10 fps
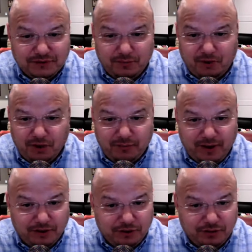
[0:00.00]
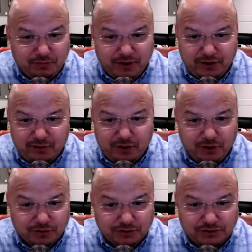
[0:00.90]
I'm all about new, better
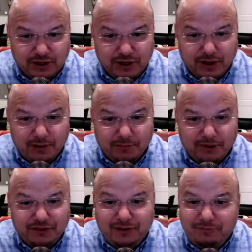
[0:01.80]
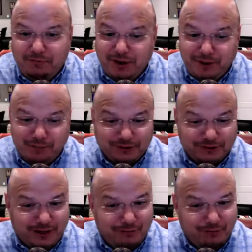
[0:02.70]
roads, but they better put
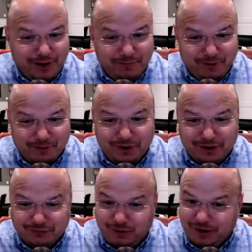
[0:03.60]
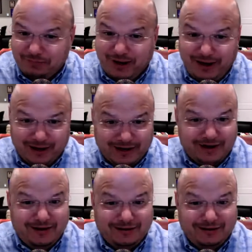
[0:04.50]
that Rainbow Crosswalk back.